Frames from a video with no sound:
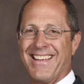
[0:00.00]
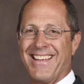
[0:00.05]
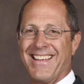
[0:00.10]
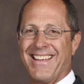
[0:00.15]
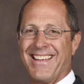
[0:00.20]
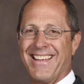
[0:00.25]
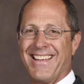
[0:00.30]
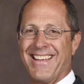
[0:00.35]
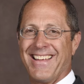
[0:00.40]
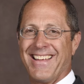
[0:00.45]

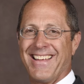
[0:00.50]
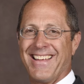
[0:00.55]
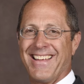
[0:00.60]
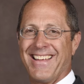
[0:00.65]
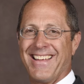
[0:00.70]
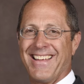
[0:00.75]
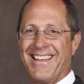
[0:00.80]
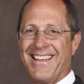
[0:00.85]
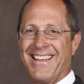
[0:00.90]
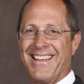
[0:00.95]

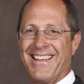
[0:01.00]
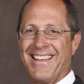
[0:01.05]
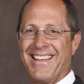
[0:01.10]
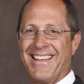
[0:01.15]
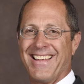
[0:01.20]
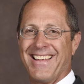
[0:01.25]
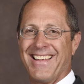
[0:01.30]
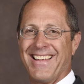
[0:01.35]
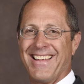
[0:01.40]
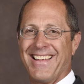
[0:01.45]

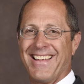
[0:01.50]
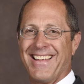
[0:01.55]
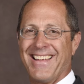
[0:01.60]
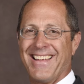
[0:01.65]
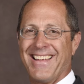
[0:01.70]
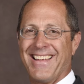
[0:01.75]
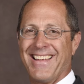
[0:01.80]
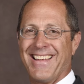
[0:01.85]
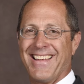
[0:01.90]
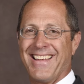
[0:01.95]

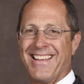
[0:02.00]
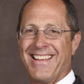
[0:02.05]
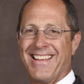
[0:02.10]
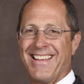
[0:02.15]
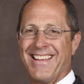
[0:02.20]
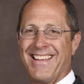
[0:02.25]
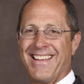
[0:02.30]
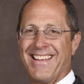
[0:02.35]
(no lip movement)